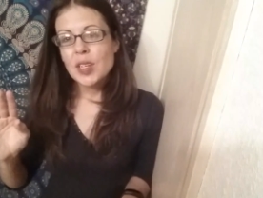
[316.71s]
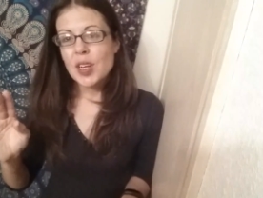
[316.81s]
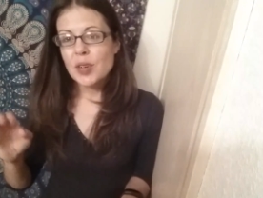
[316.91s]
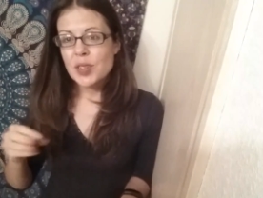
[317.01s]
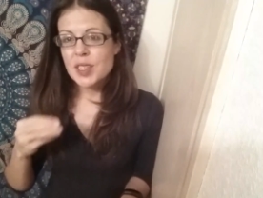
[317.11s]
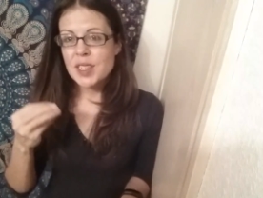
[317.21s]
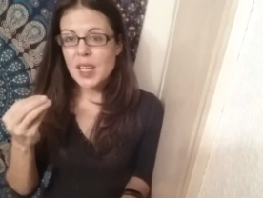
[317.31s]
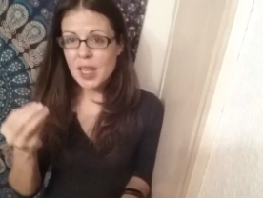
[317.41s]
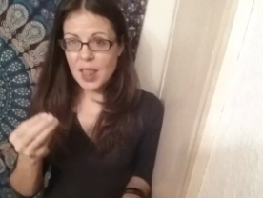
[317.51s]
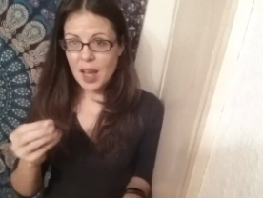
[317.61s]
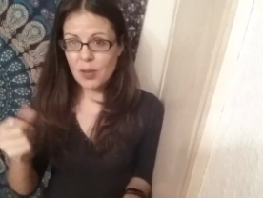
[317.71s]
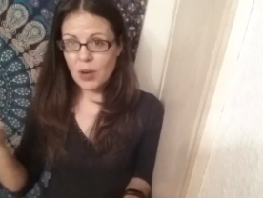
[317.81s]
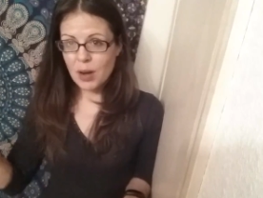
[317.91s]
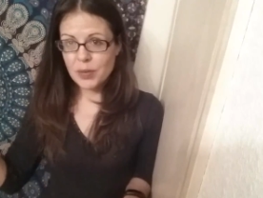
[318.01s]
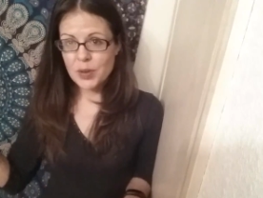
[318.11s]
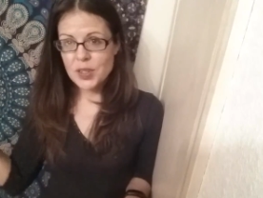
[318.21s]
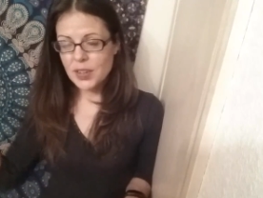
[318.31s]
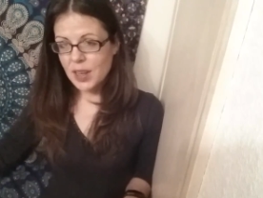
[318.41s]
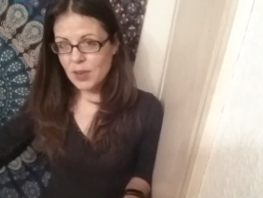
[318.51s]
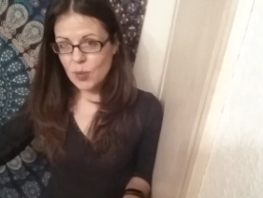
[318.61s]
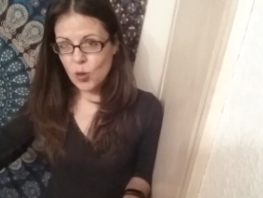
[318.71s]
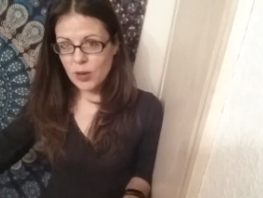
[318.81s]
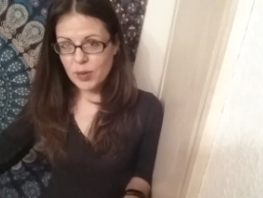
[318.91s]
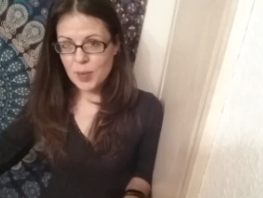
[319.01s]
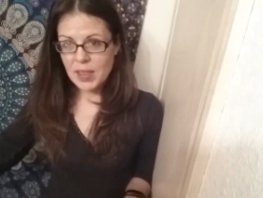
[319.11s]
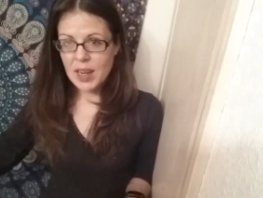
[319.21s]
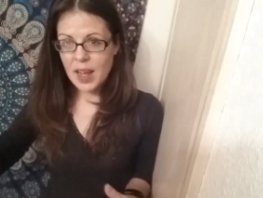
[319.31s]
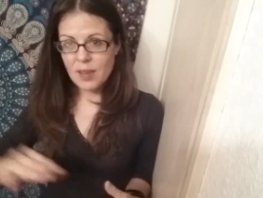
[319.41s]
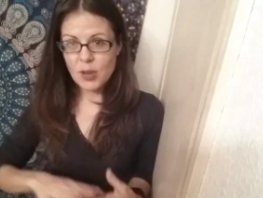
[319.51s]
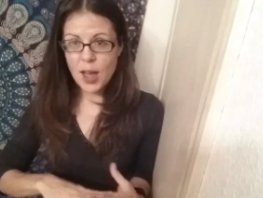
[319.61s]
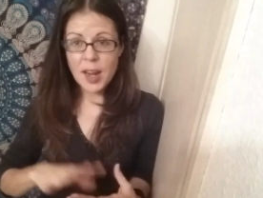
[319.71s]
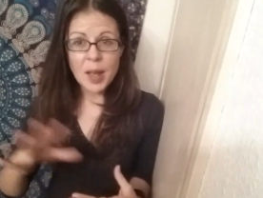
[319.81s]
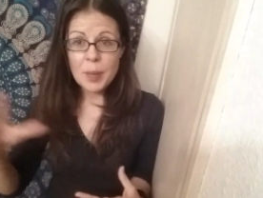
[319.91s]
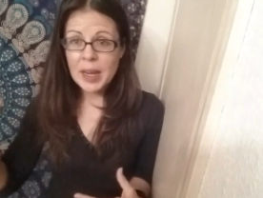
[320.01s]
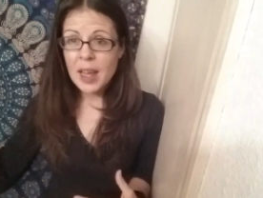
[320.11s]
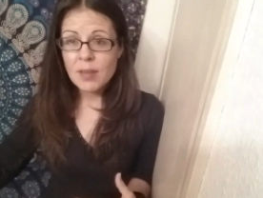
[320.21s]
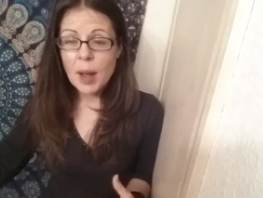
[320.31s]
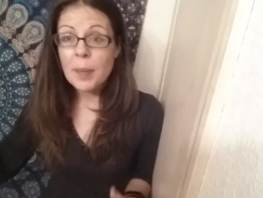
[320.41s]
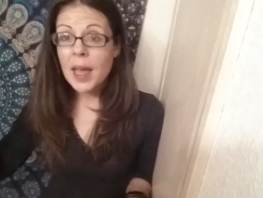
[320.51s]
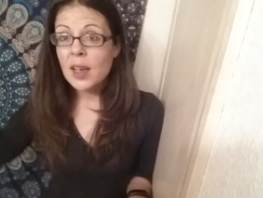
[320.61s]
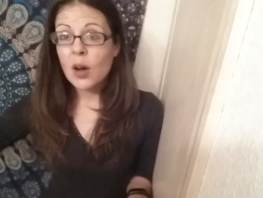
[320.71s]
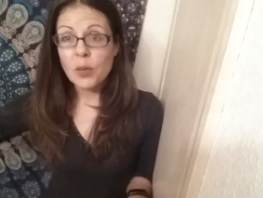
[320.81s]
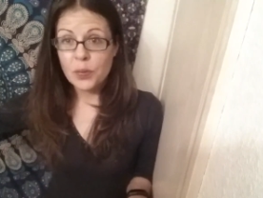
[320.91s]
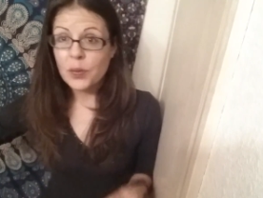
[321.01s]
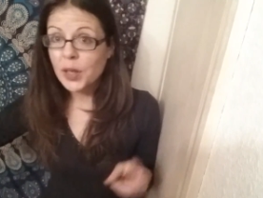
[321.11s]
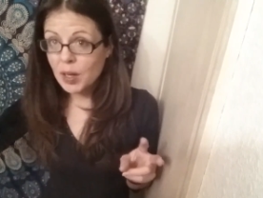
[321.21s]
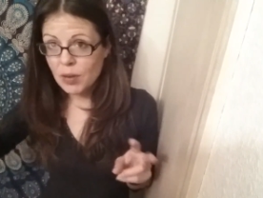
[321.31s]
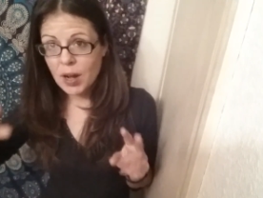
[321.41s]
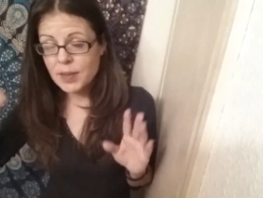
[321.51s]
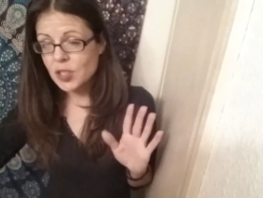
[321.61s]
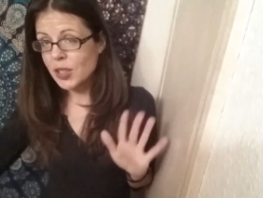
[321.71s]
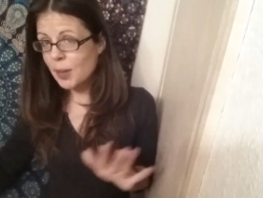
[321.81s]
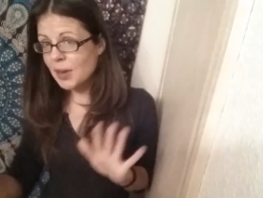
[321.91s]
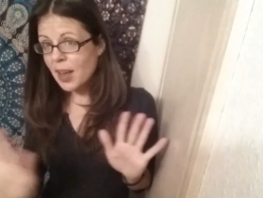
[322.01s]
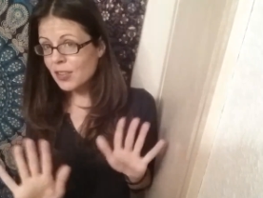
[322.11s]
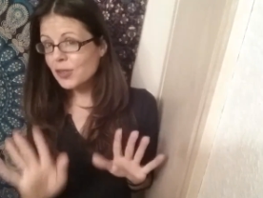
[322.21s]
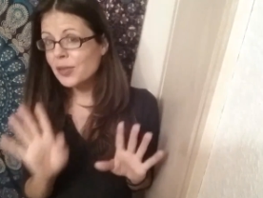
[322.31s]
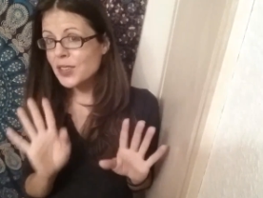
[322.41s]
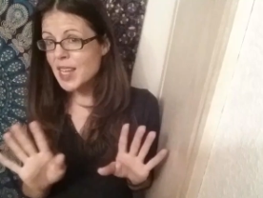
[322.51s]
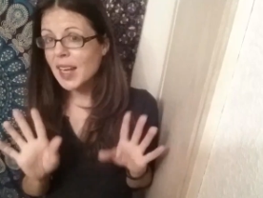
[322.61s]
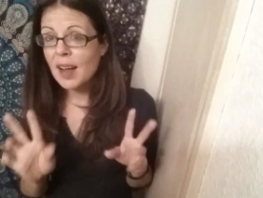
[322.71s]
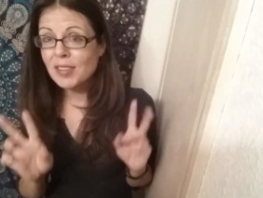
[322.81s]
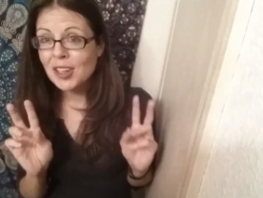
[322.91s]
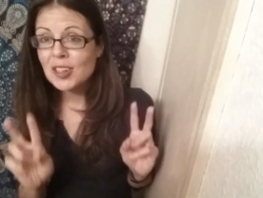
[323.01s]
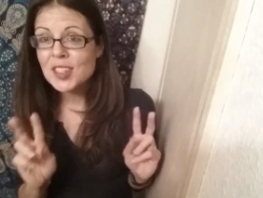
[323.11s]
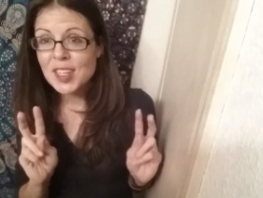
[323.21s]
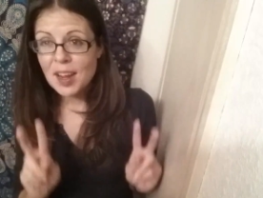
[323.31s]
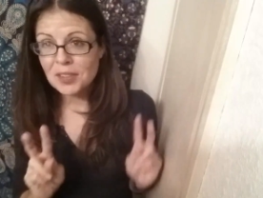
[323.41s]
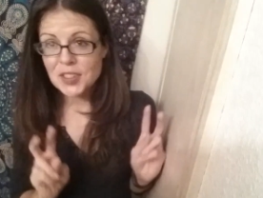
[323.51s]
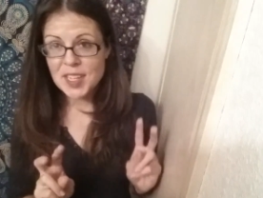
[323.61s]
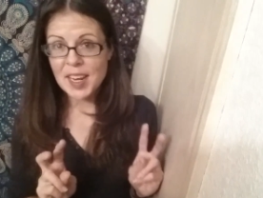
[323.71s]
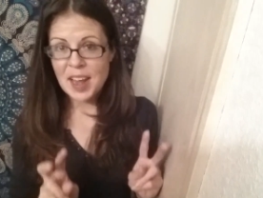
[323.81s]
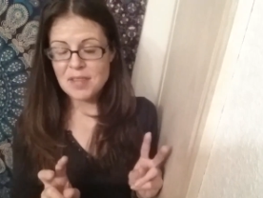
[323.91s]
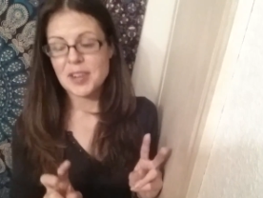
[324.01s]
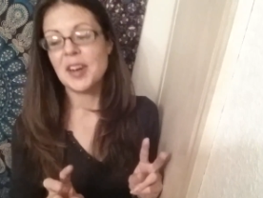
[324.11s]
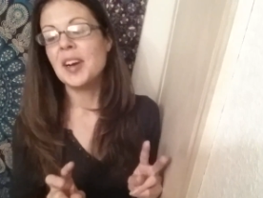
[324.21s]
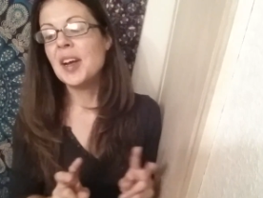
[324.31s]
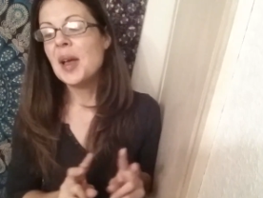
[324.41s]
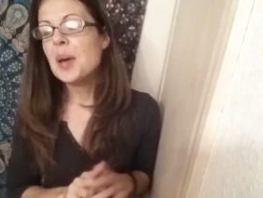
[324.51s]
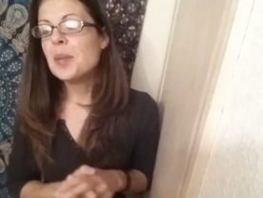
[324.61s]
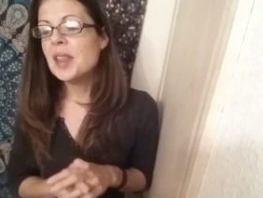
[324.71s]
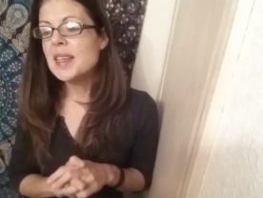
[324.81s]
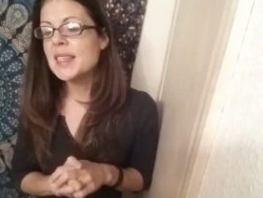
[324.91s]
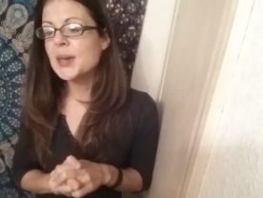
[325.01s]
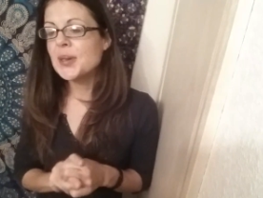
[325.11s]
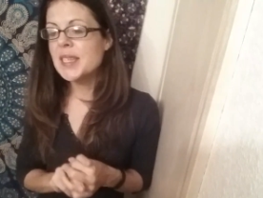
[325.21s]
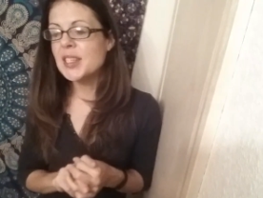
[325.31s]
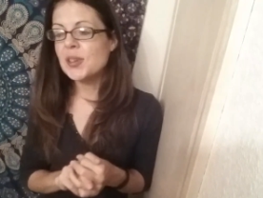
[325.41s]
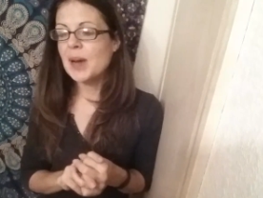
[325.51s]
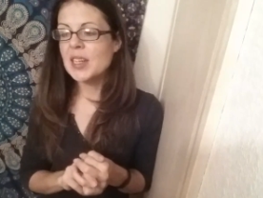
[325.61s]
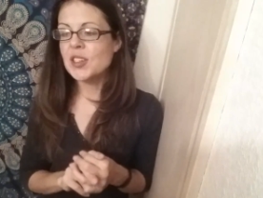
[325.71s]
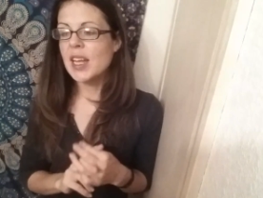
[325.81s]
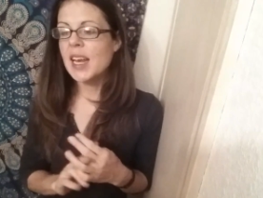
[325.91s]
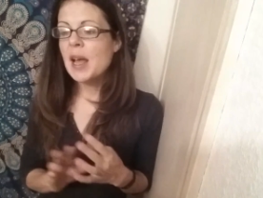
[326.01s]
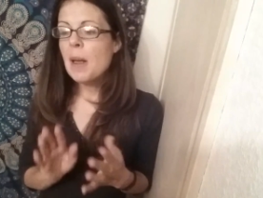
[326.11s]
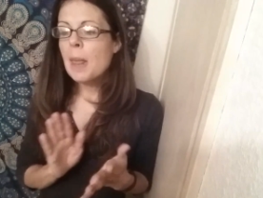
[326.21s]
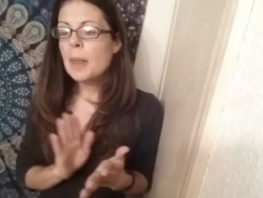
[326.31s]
you know, see that raw foods are even more for me than I ever thought. And I may never, I may go fully raw eventually. I'm never saying, I've learned to never say never with this whole situation.